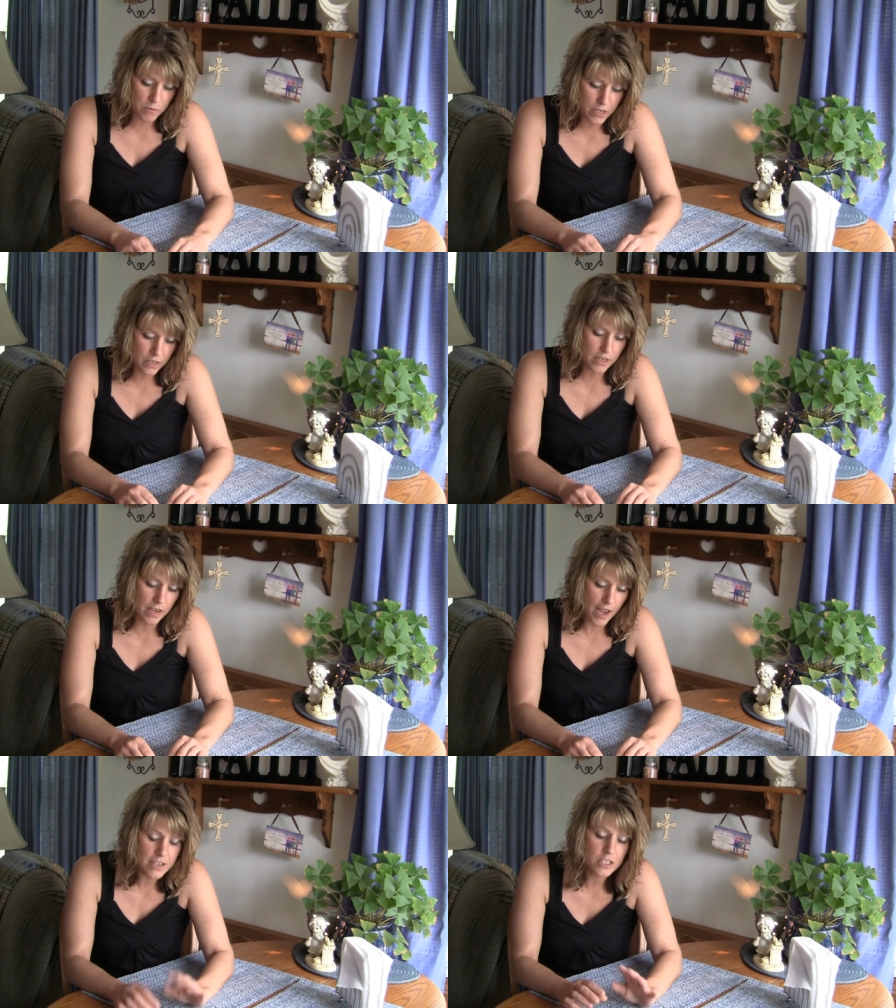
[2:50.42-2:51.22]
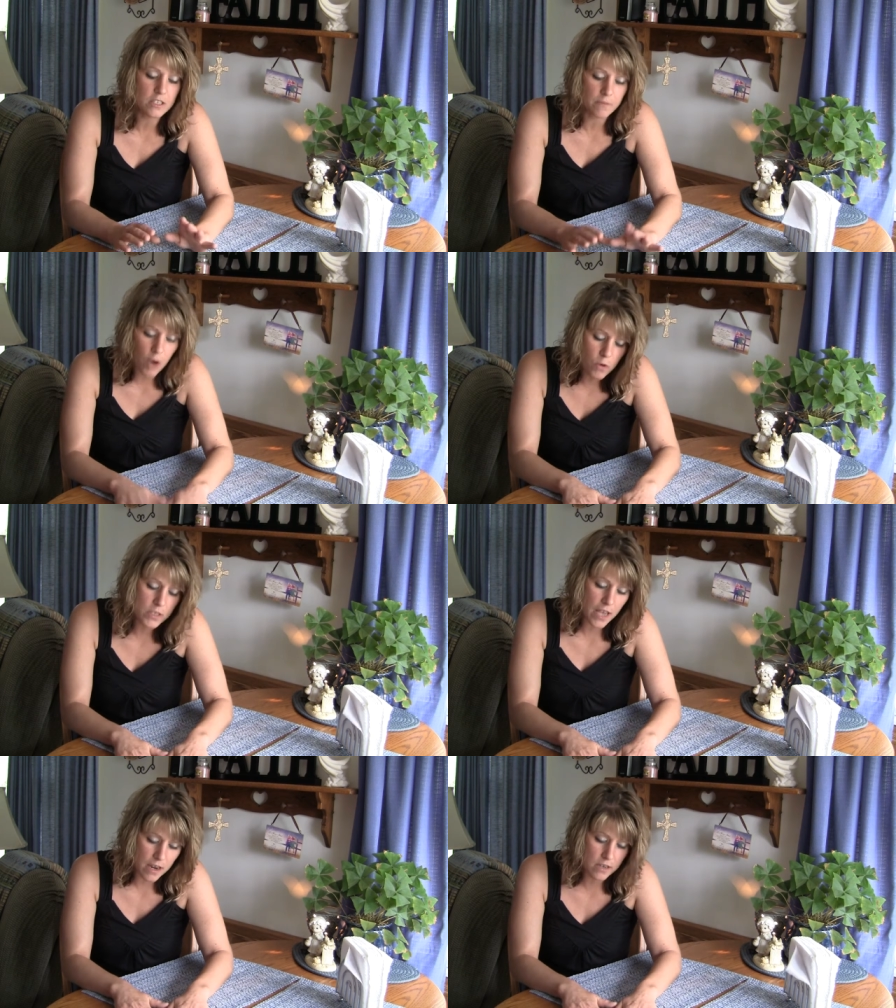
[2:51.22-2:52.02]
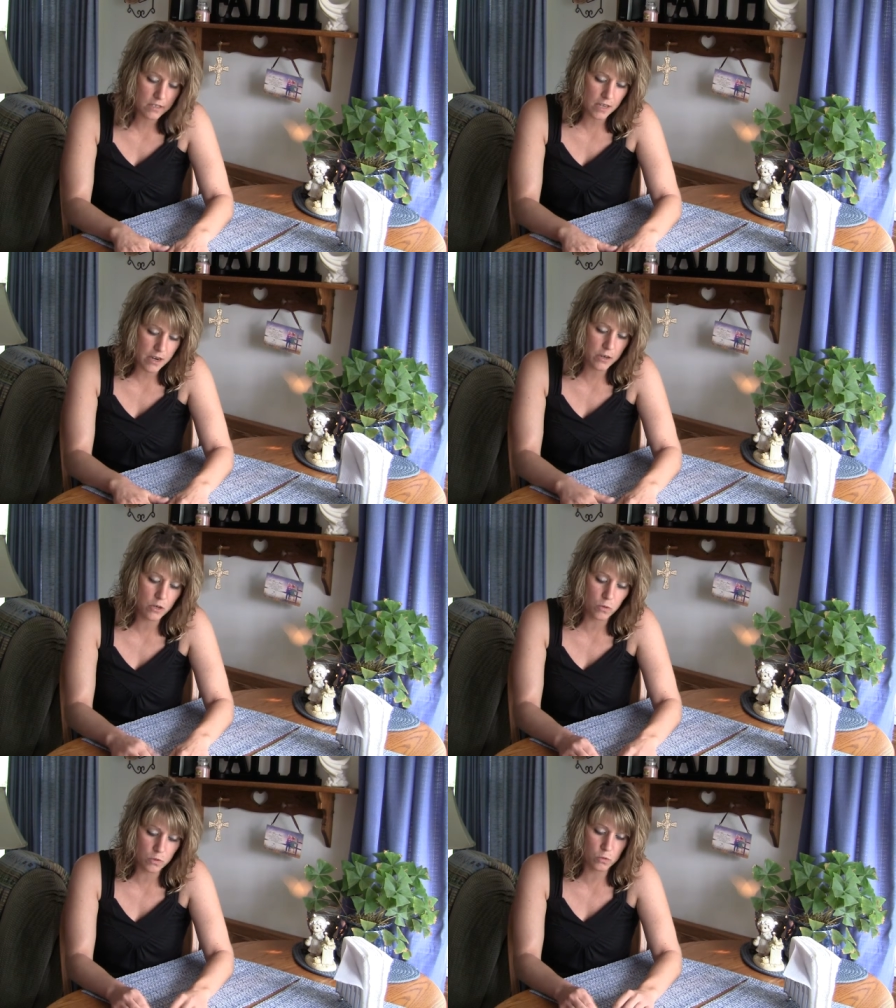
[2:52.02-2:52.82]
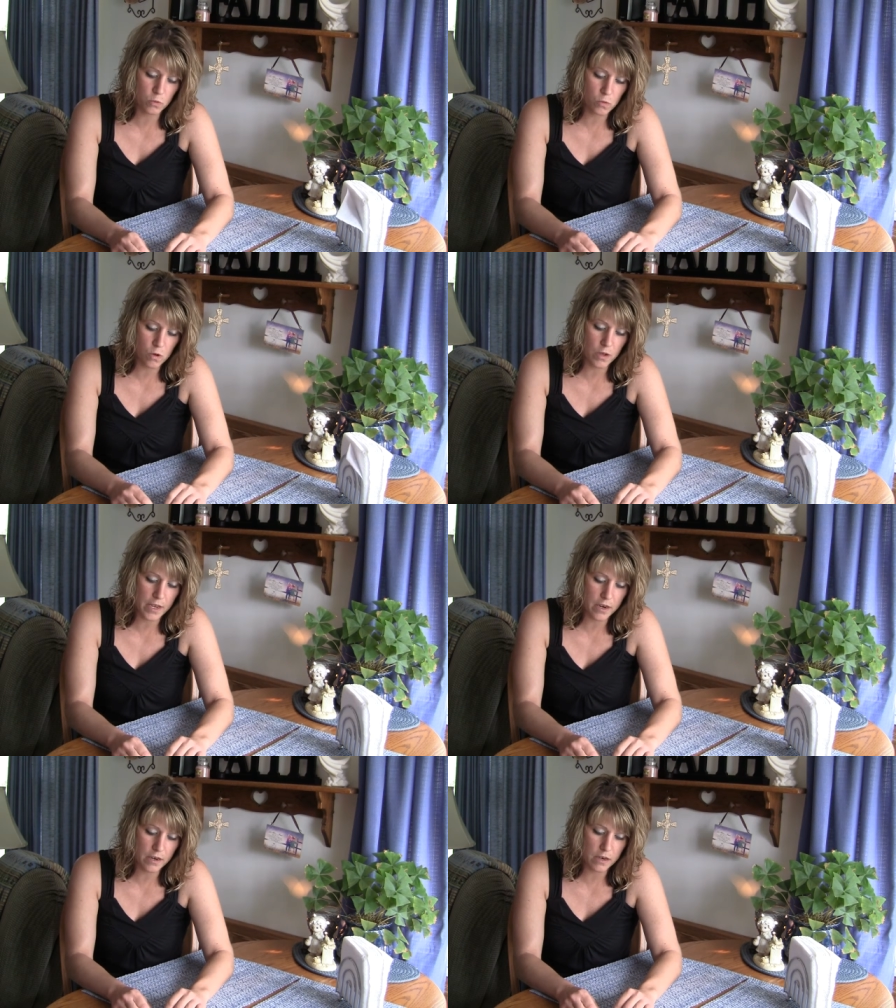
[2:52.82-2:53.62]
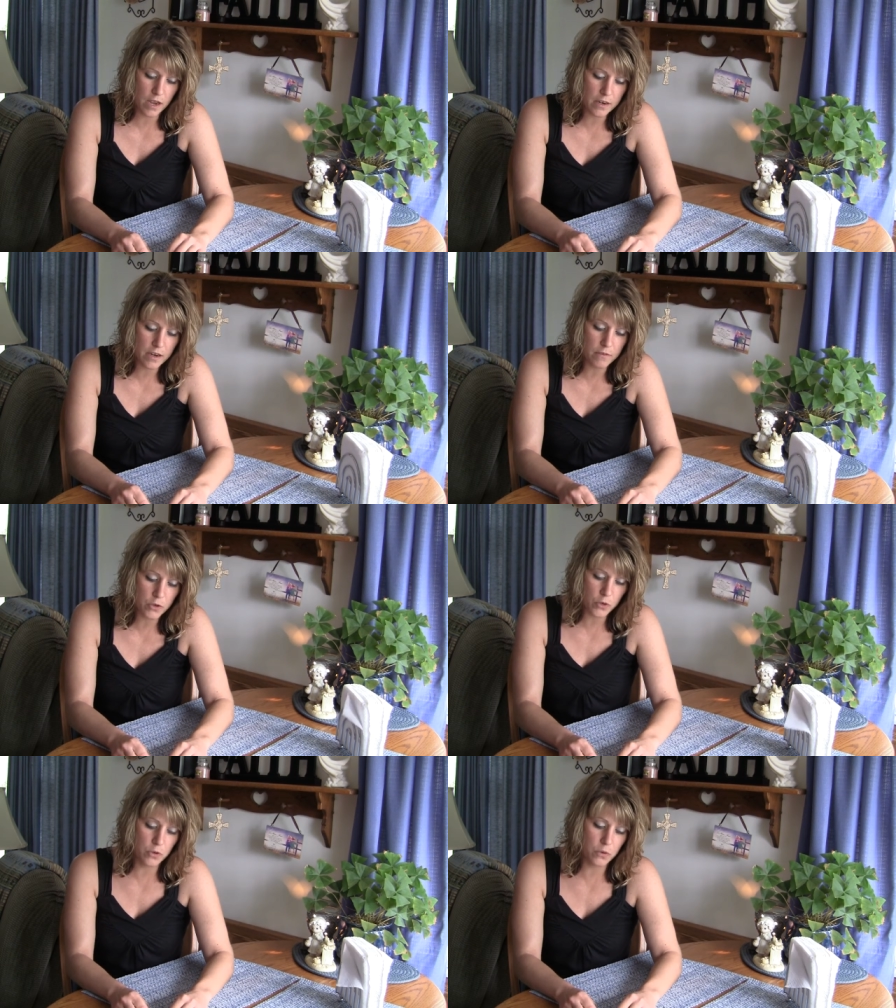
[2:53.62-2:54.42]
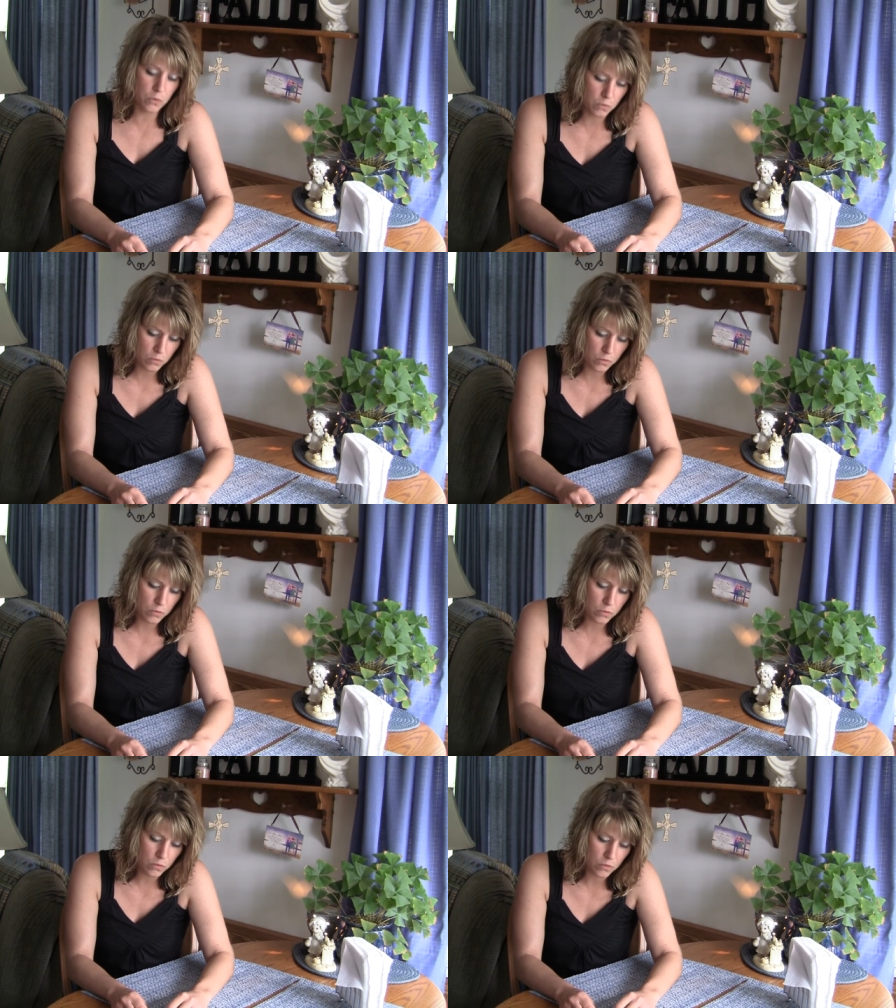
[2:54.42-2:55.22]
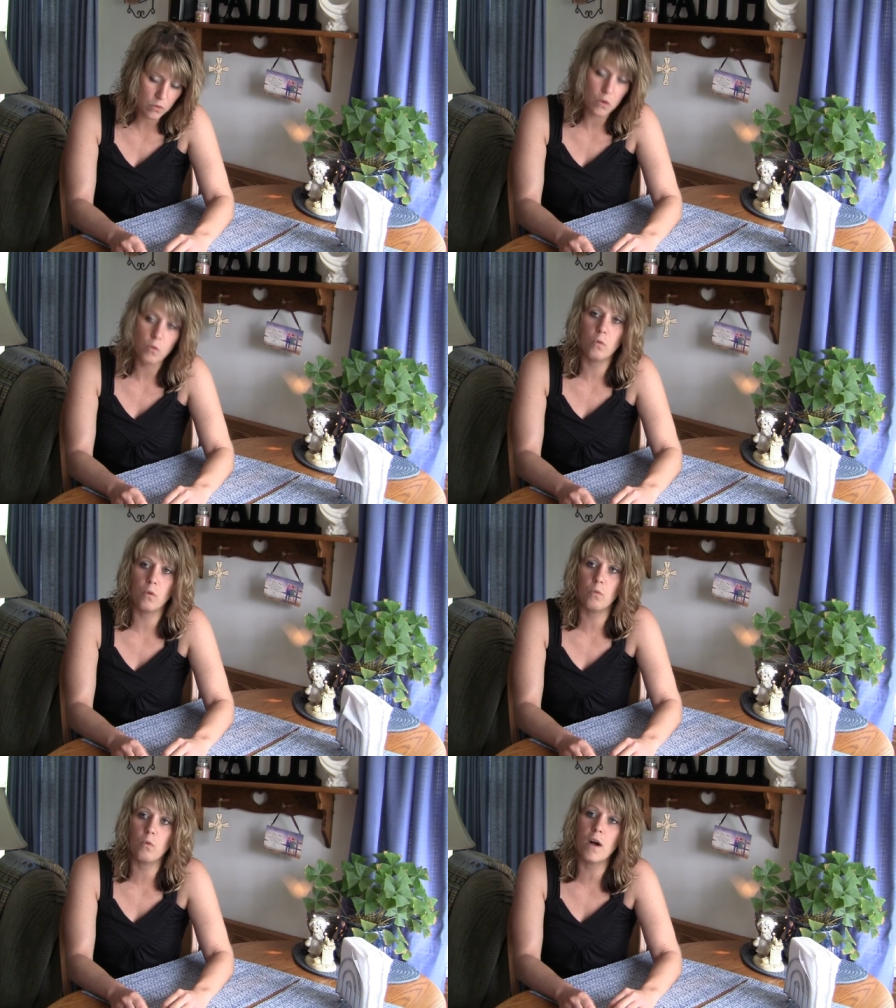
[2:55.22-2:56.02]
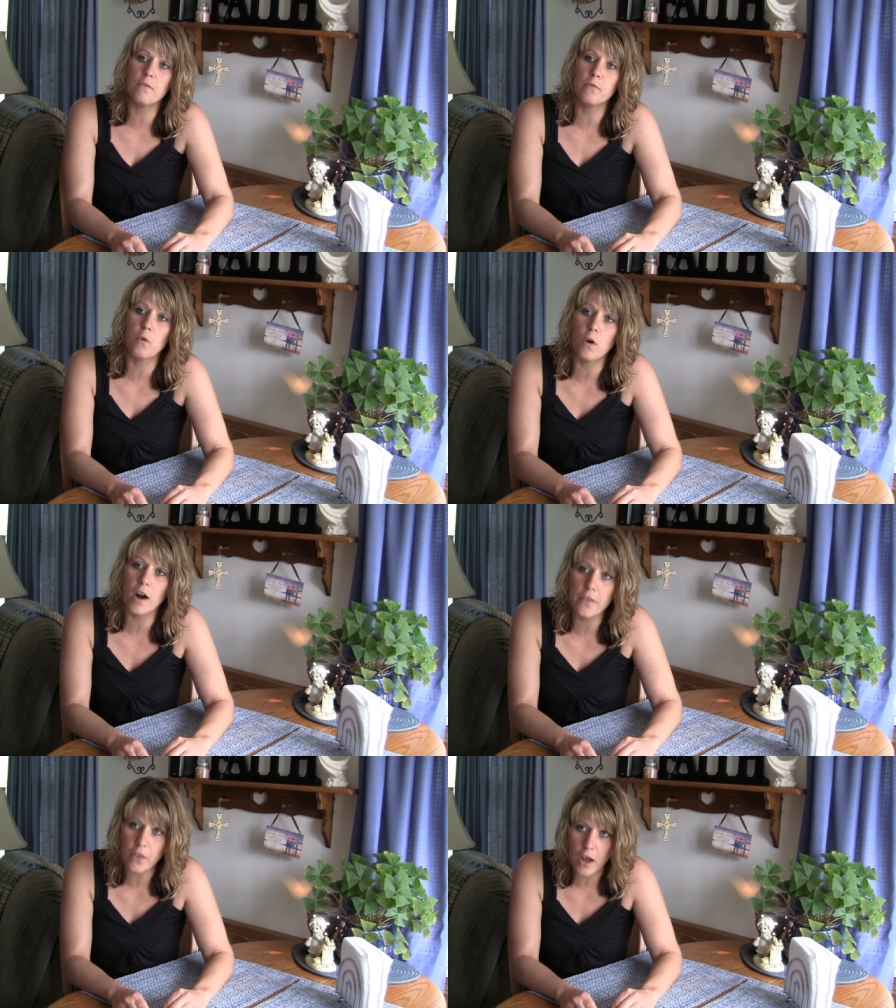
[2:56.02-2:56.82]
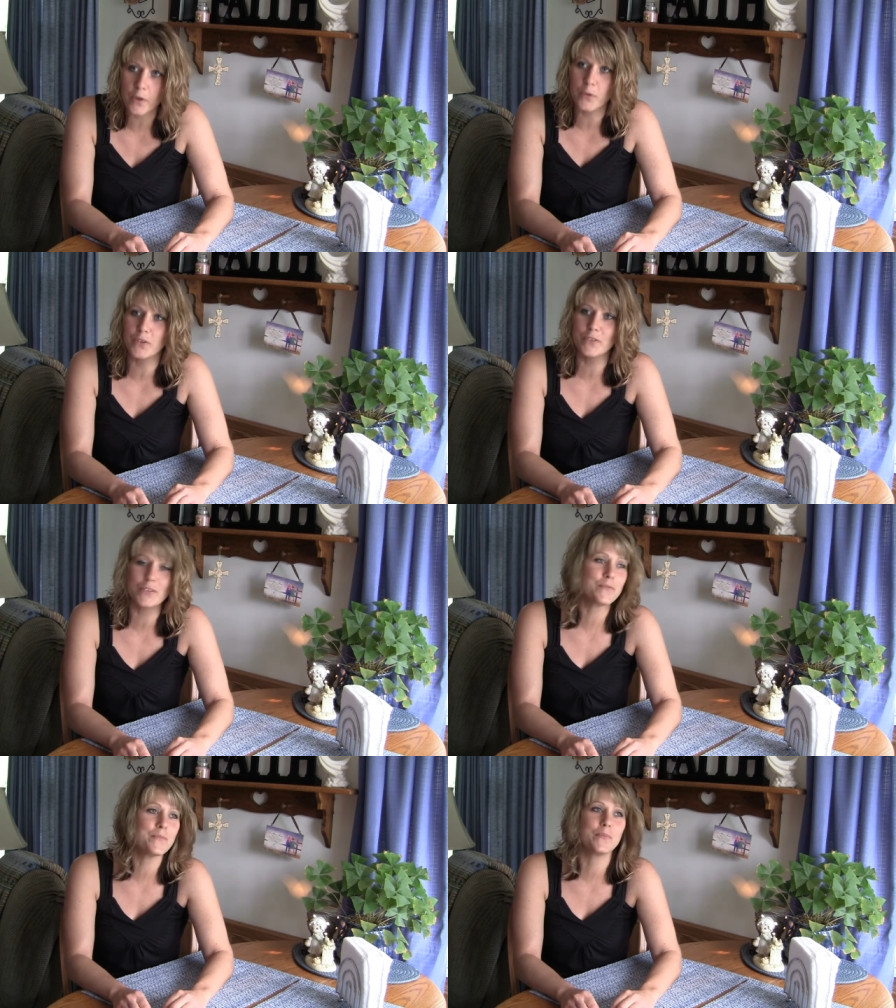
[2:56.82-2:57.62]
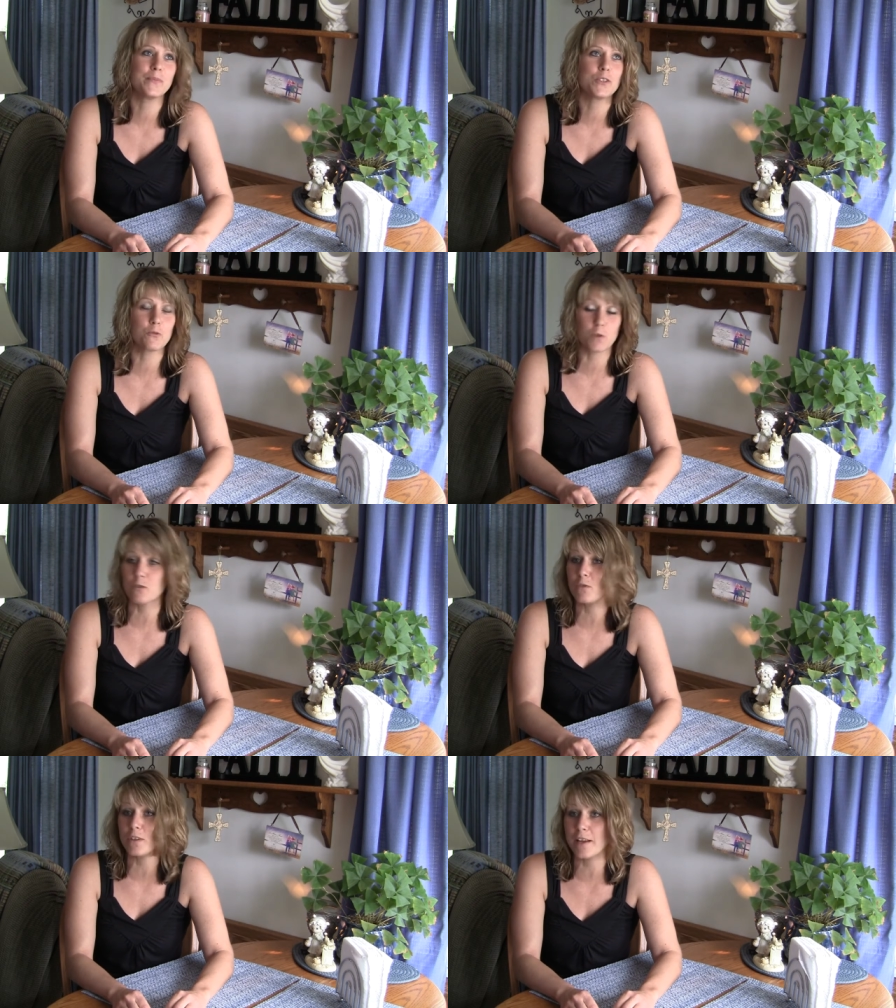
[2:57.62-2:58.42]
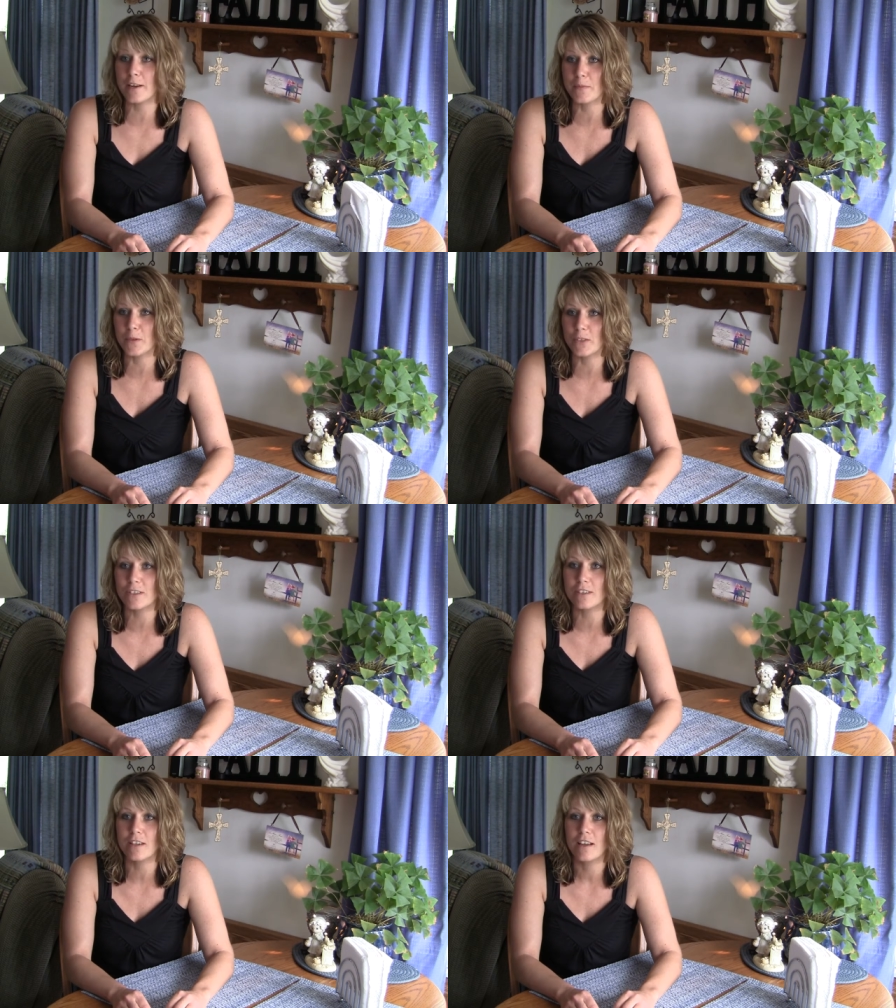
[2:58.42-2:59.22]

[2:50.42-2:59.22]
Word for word: really, I just have always had a desire to go to school, and I, I never knew what for. I thought it was to, to work with animals.